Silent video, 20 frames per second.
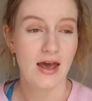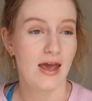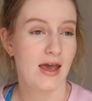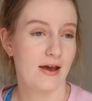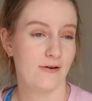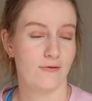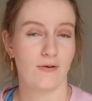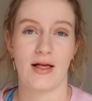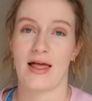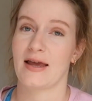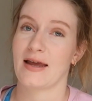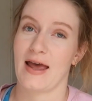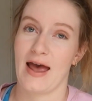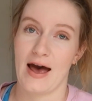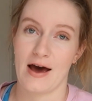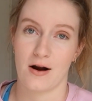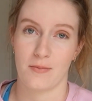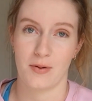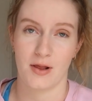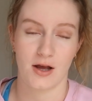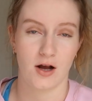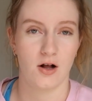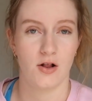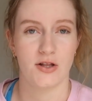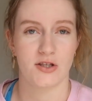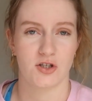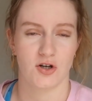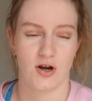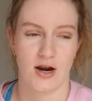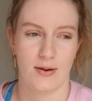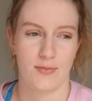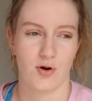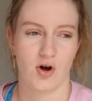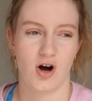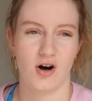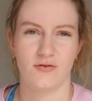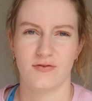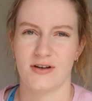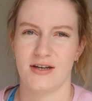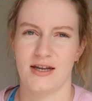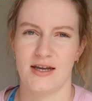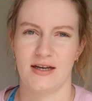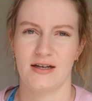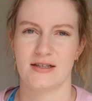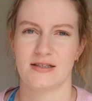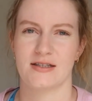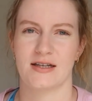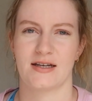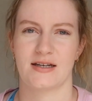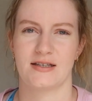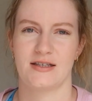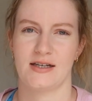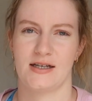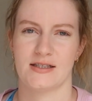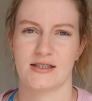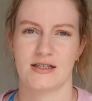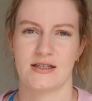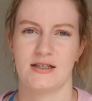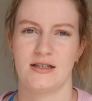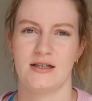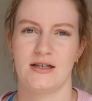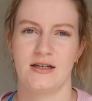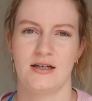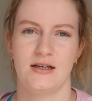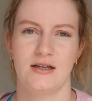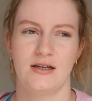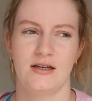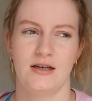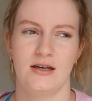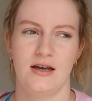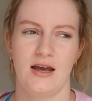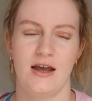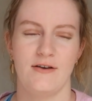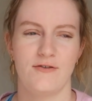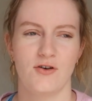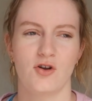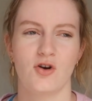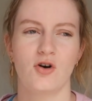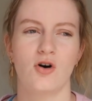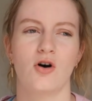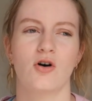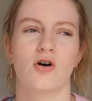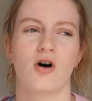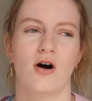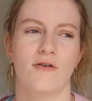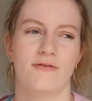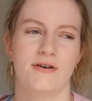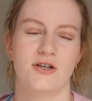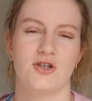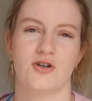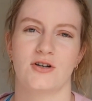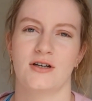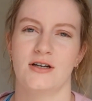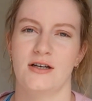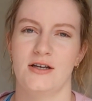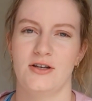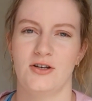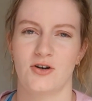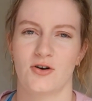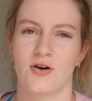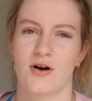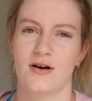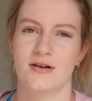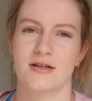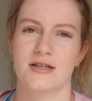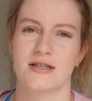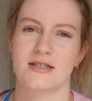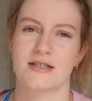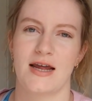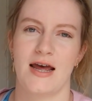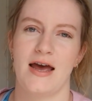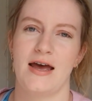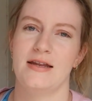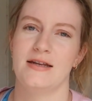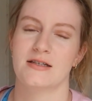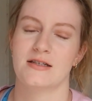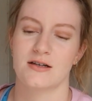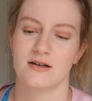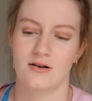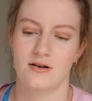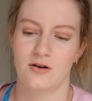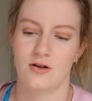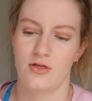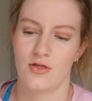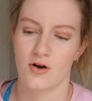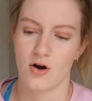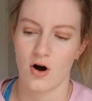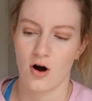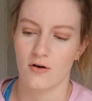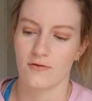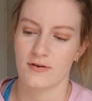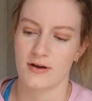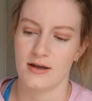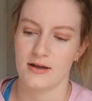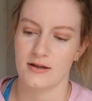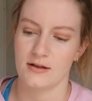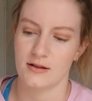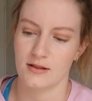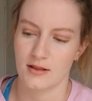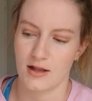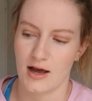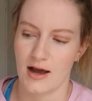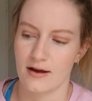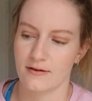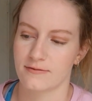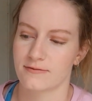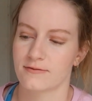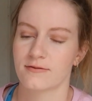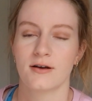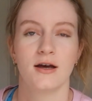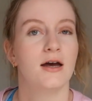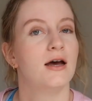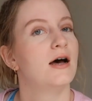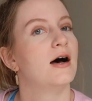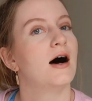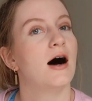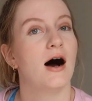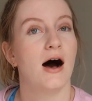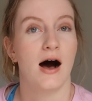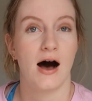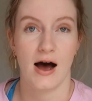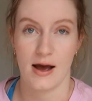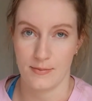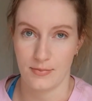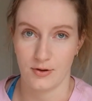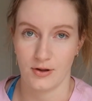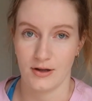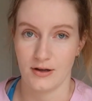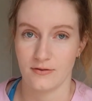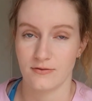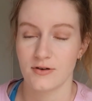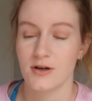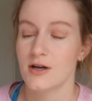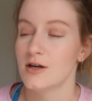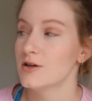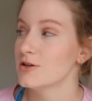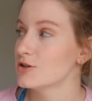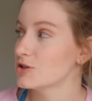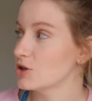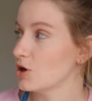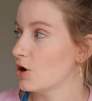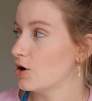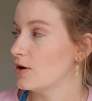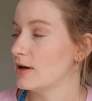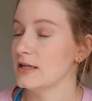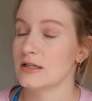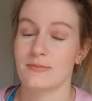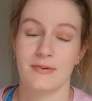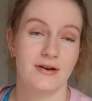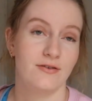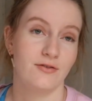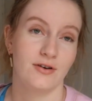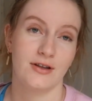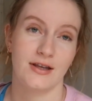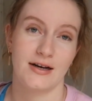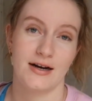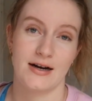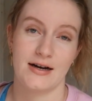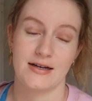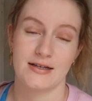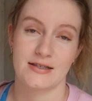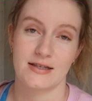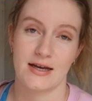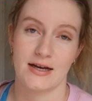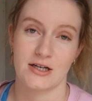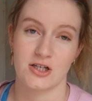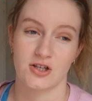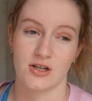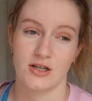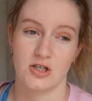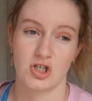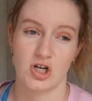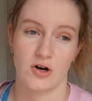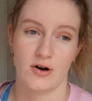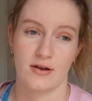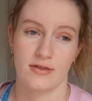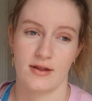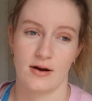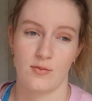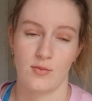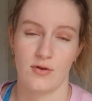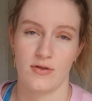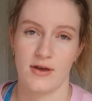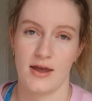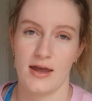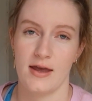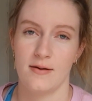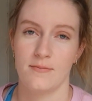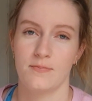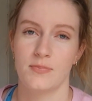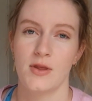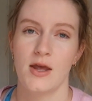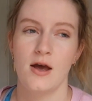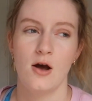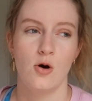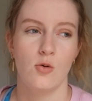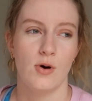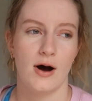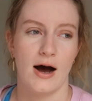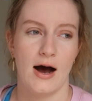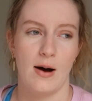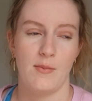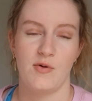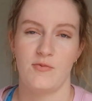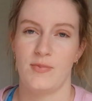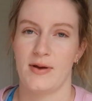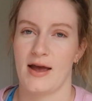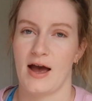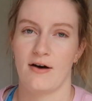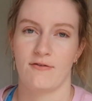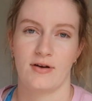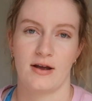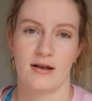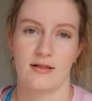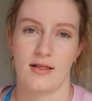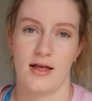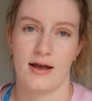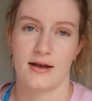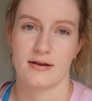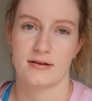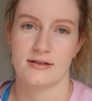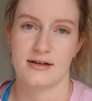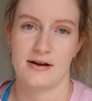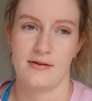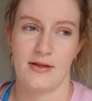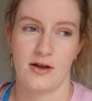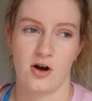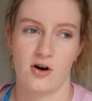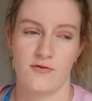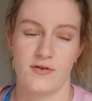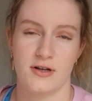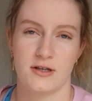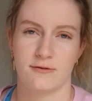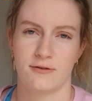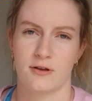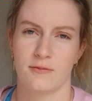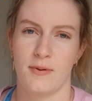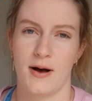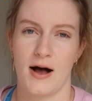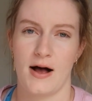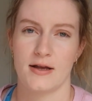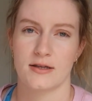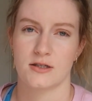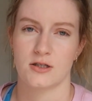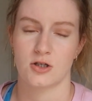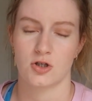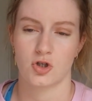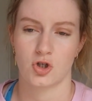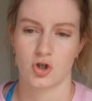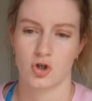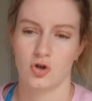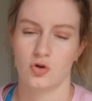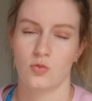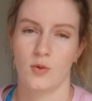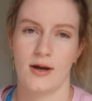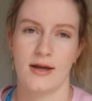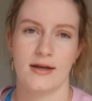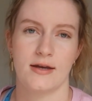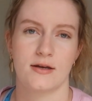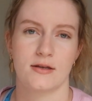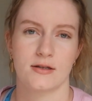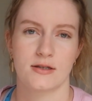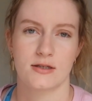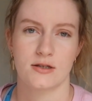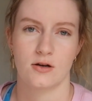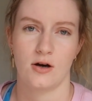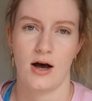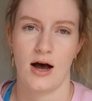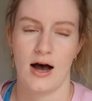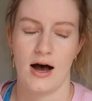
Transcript: if like out, I'll be like, oh, let's go grab a coffee, and he just like doesn't. If you're not a coffee drinker, you don't understand the coffee life, I believe. So it's been really nice actually sharing that with him. We've been having like daily coffees for the past 2 weeks